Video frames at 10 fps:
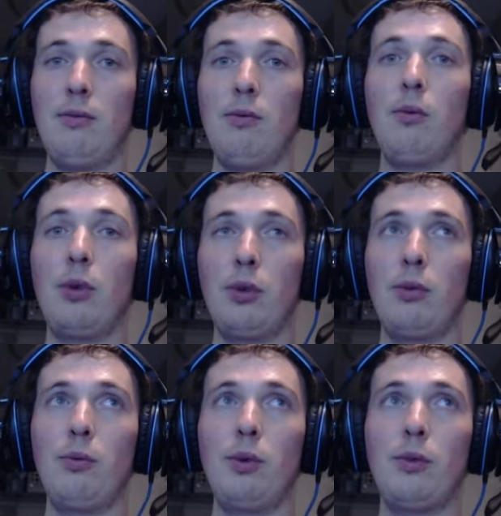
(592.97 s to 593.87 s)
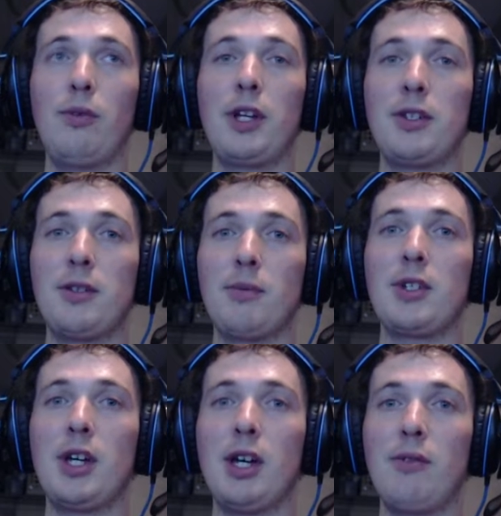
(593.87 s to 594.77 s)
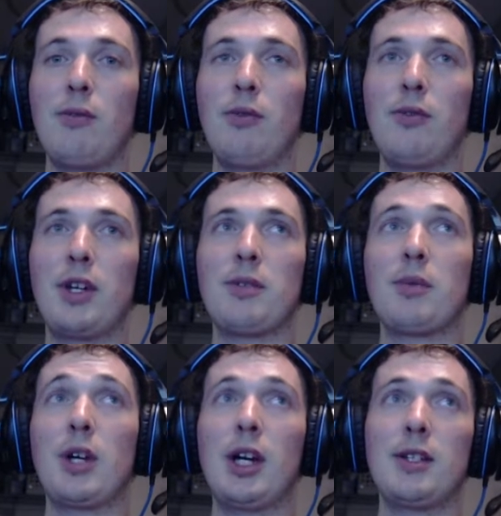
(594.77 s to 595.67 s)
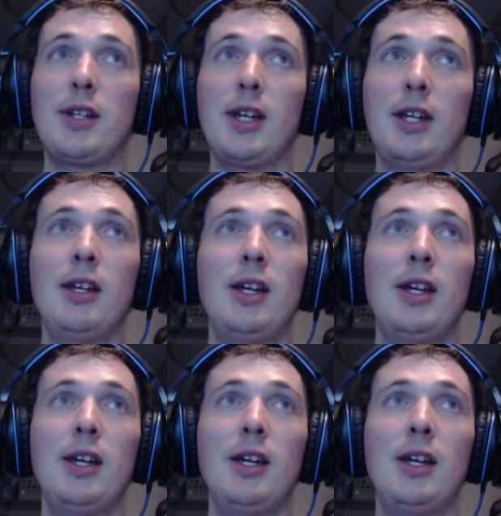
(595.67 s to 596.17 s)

We'll, we'll find some stuff. We'll find some content.